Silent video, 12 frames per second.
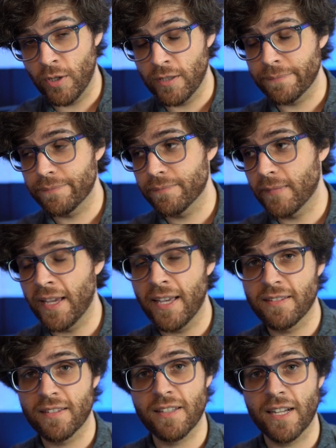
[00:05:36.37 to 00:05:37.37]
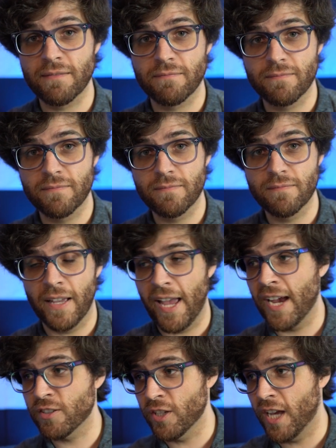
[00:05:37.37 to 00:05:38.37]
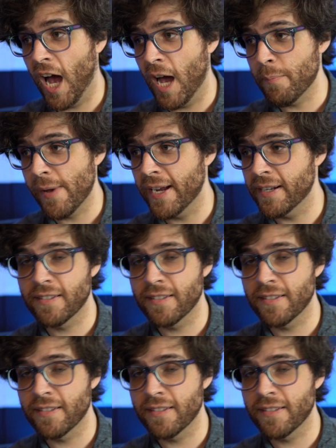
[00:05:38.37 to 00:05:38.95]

Well, I guess it's not like actually combat,